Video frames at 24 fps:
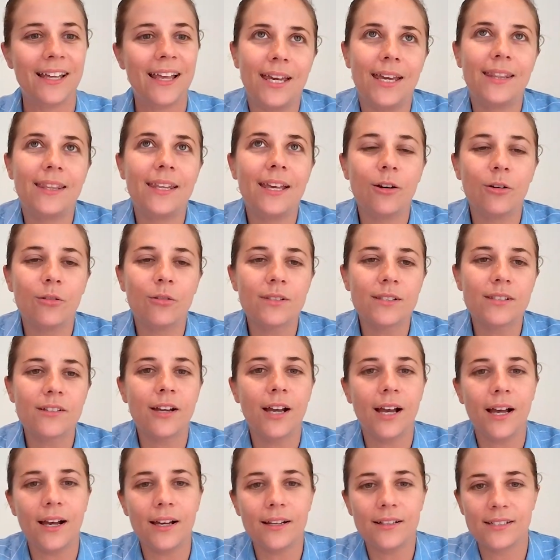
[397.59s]
And they're also
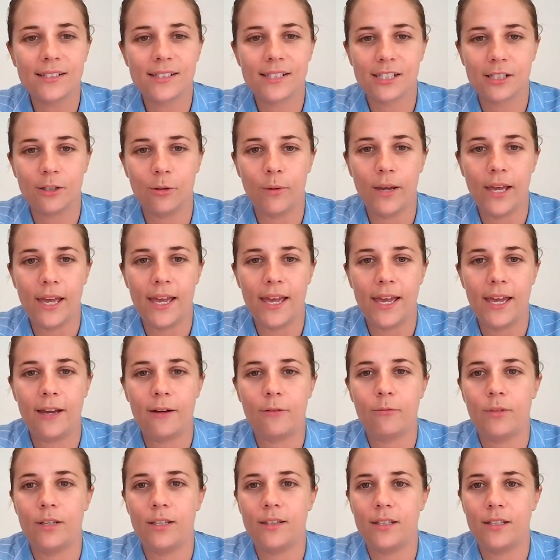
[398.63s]
hard to square
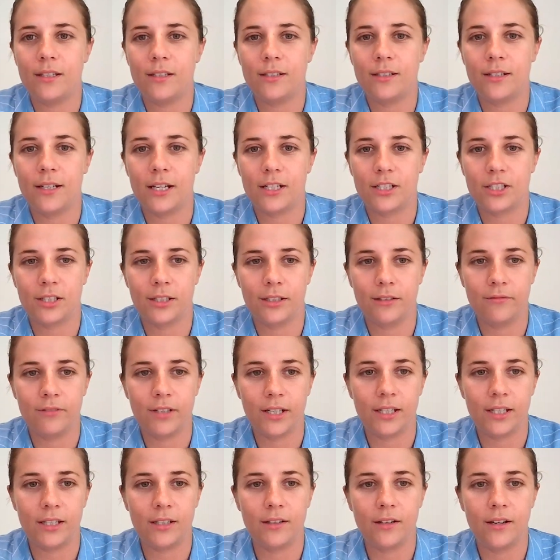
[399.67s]
with internationally
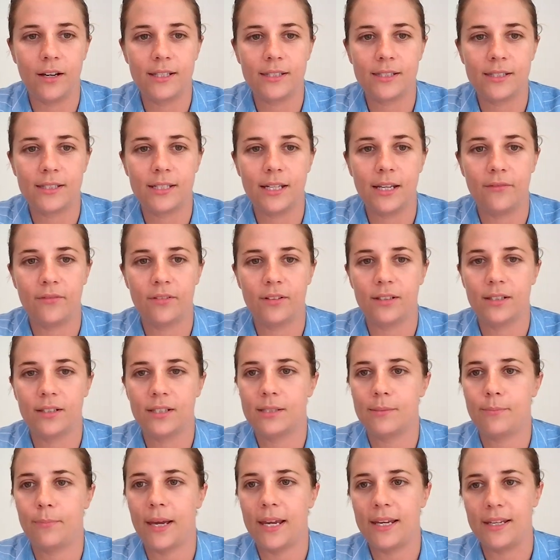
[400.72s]
recognised
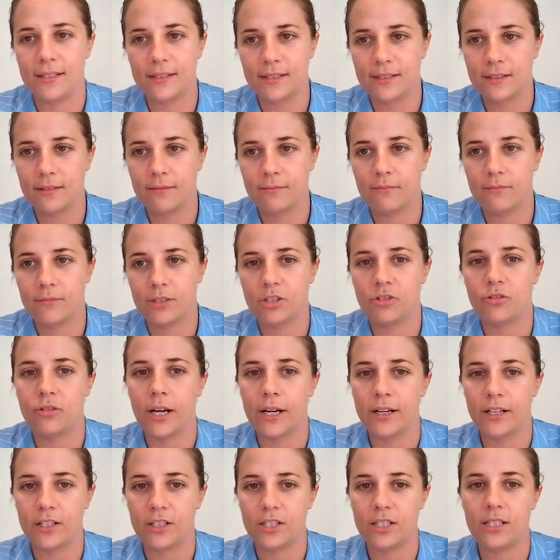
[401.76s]
evidence-based
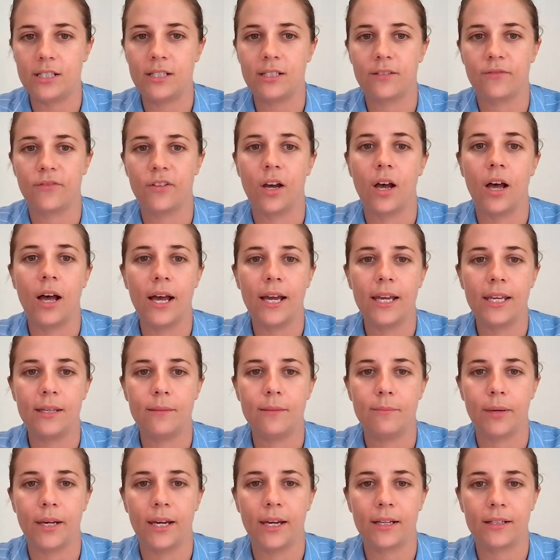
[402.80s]
strategies for
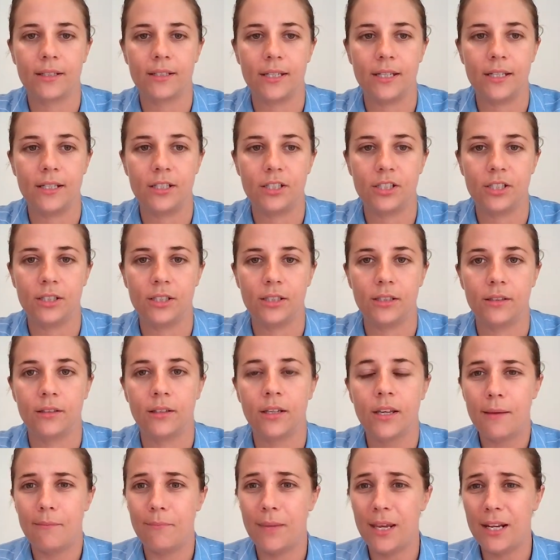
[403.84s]
high-impact teaching,
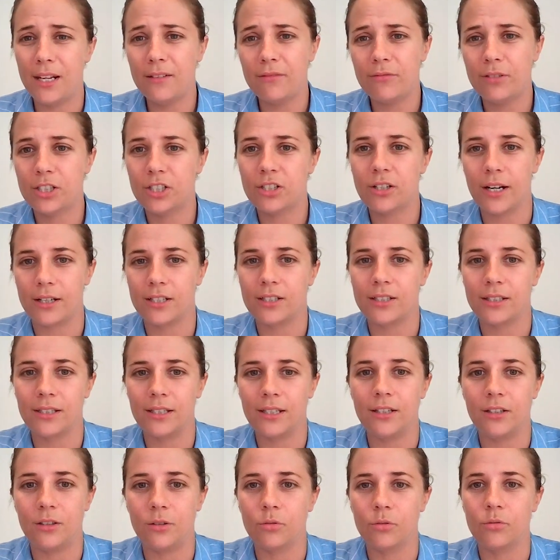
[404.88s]
many of which are actually
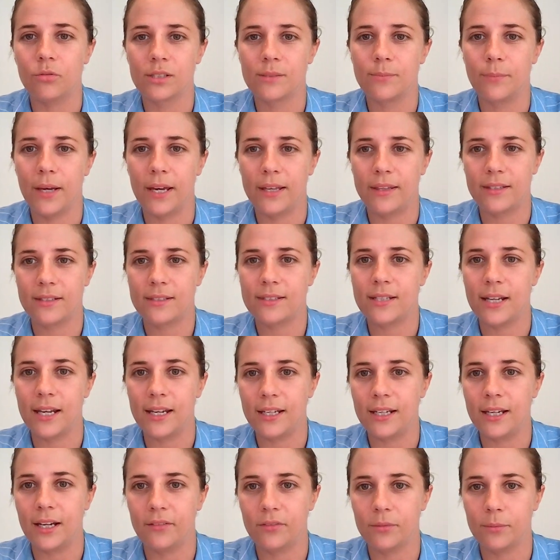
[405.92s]
endorsed by the state
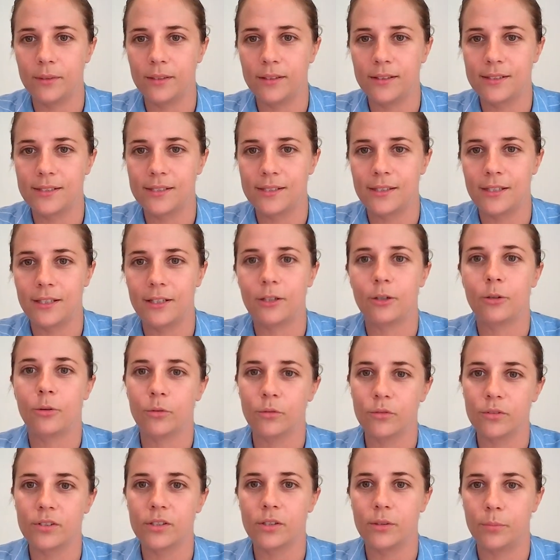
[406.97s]
governments that are
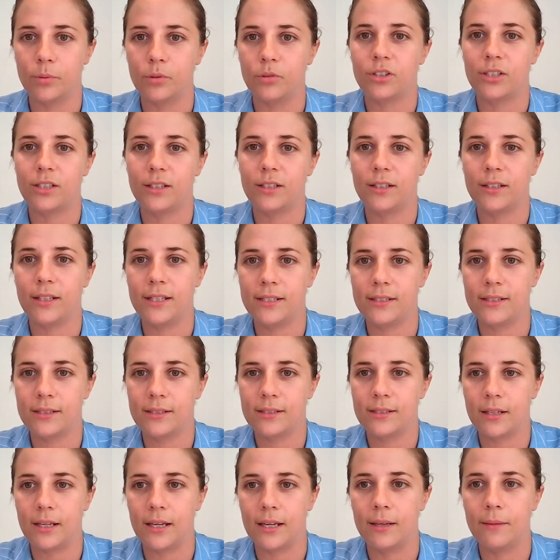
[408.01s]
also pushing these
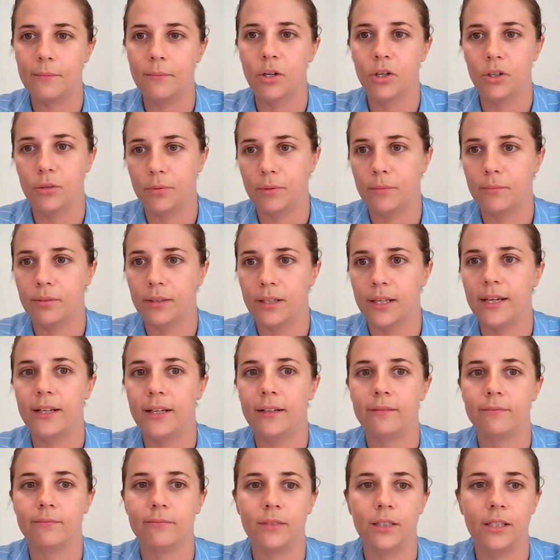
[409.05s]
open
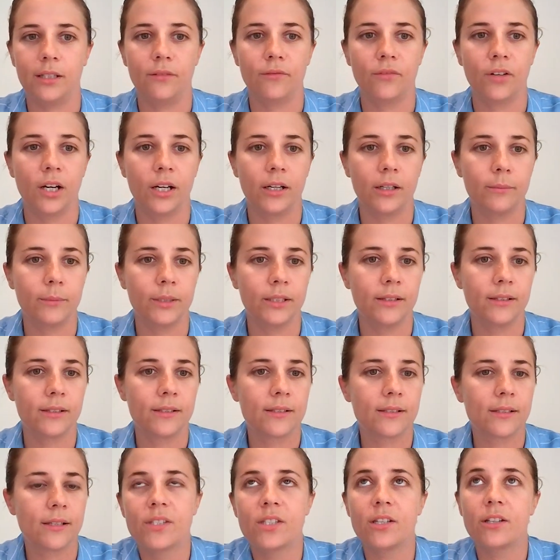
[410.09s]
plan
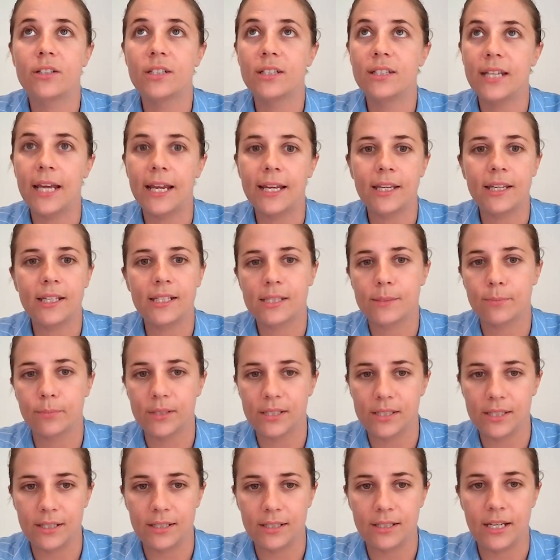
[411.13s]
environments. So to take
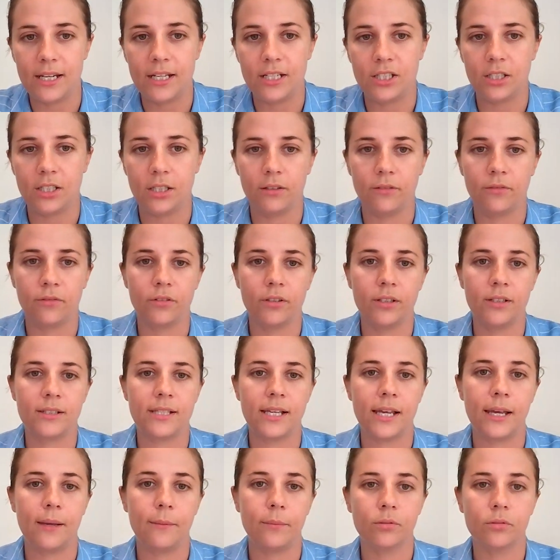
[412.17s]
explicit teaching, for
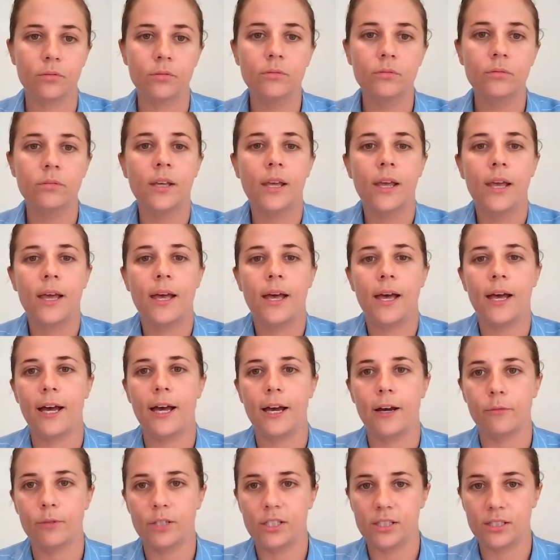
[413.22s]
example,
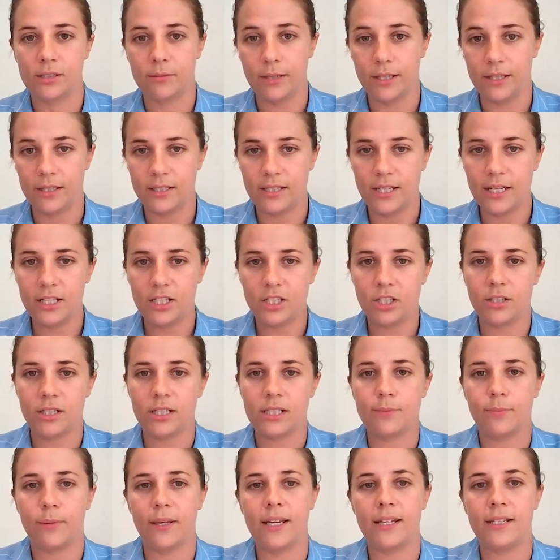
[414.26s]
which is where the teacher
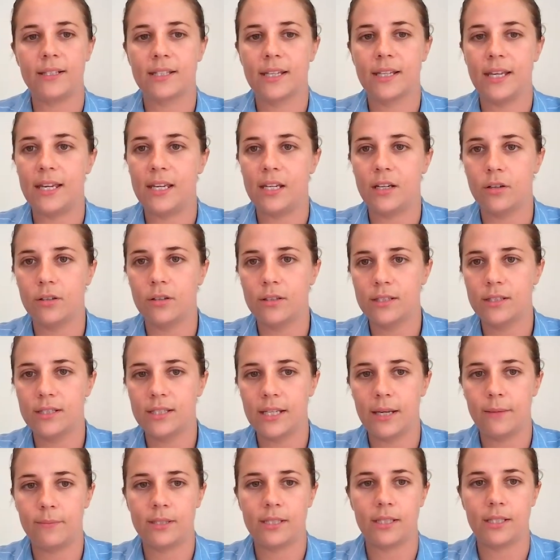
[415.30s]
explains key
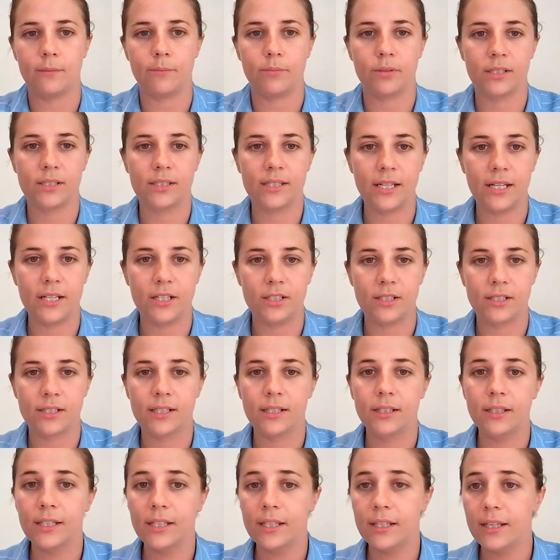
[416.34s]
concepts and procedures
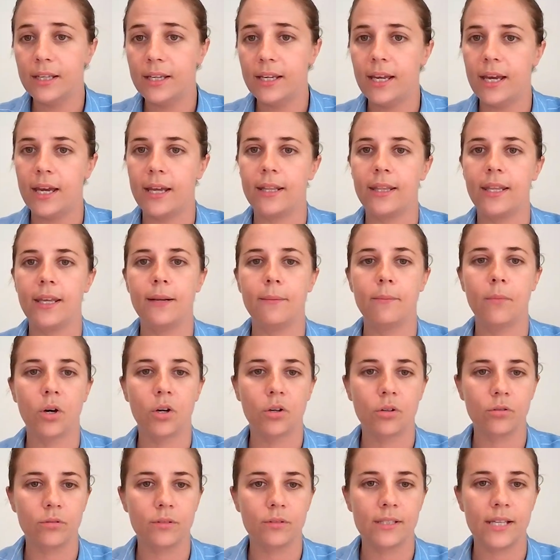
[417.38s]
clearly and then
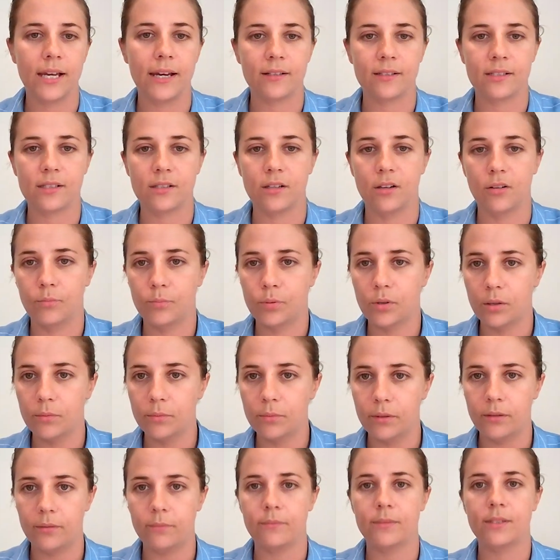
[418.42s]
models how to solve
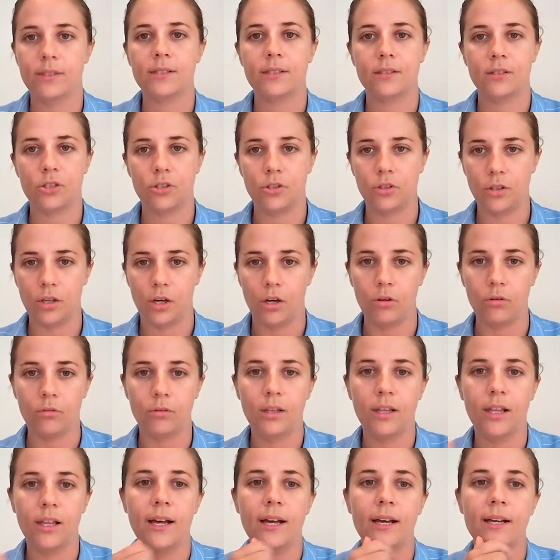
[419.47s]
problems to the whole
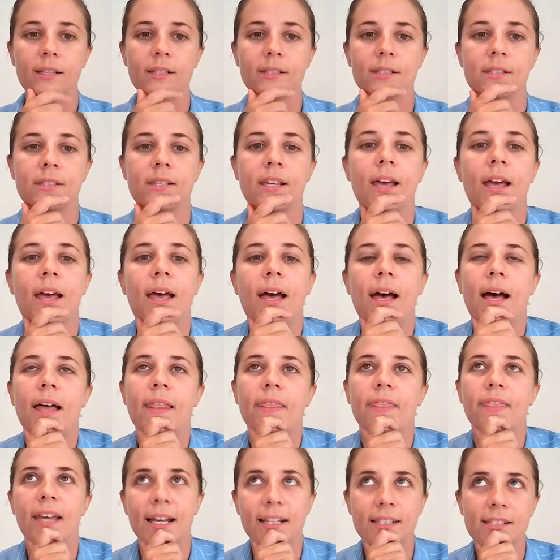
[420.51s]
class,
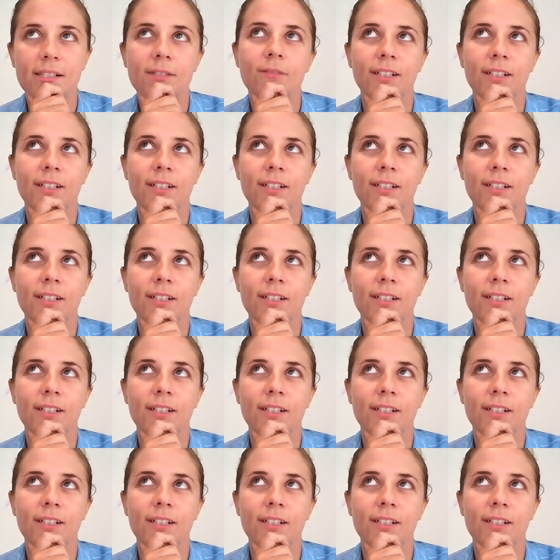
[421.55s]
that's